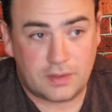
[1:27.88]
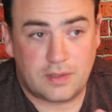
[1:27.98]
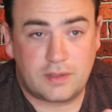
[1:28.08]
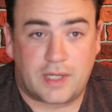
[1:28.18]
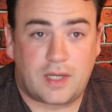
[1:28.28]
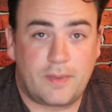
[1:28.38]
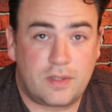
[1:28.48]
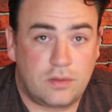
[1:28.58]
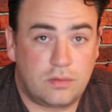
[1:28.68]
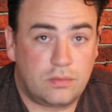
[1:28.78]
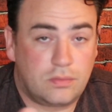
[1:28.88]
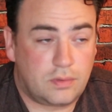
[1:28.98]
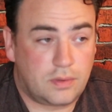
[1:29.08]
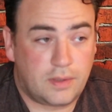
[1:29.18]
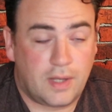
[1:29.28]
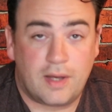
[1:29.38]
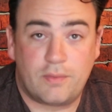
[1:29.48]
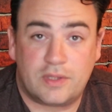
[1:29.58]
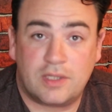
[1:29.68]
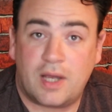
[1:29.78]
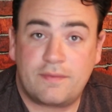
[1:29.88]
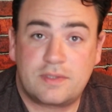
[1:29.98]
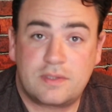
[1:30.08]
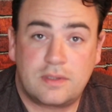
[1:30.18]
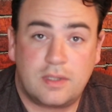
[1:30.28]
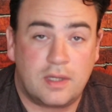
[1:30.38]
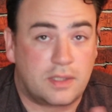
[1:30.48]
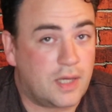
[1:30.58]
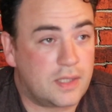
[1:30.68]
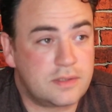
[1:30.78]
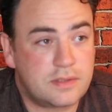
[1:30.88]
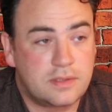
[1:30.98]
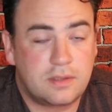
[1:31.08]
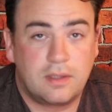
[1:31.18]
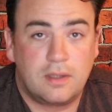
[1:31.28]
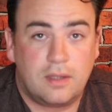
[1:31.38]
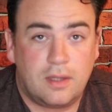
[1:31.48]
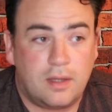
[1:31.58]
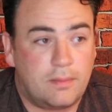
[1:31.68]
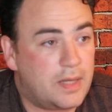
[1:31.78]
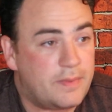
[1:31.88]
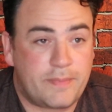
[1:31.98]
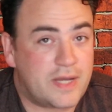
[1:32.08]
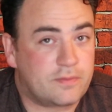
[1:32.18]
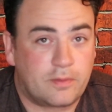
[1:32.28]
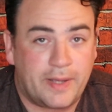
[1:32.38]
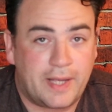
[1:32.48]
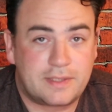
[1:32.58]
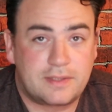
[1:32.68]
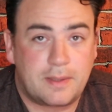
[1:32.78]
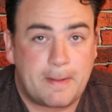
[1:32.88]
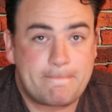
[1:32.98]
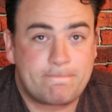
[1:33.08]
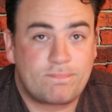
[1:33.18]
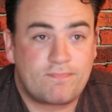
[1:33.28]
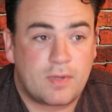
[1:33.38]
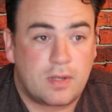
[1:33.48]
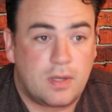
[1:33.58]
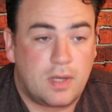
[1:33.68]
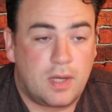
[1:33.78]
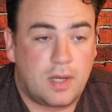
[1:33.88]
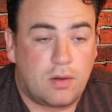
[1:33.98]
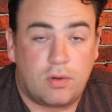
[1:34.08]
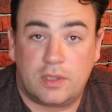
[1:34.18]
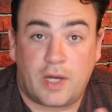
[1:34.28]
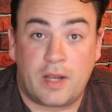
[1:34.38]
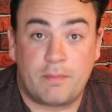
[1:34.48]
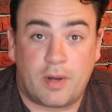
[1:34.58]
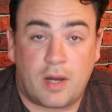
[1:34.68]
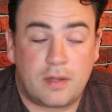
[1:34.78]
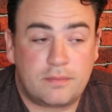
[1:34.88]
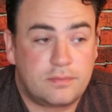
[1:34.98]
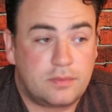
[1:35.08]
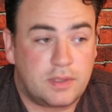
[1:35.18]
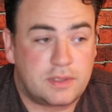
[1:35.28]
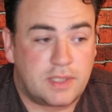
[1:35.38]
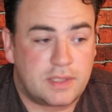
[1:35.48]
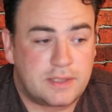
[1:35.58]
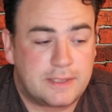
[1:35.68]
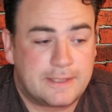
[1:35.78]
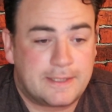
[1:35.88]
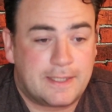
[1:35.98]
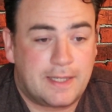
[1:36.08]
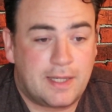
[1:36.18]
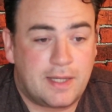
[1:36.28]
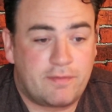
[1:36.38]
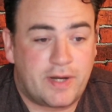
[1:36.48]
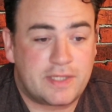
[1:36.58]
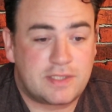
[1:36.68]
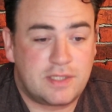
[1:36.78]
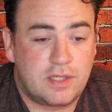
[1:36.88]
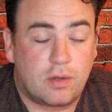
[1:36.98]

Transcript: they come at you with knives, guns, maybe baseball bats, or an iron bar as such. Whereas in the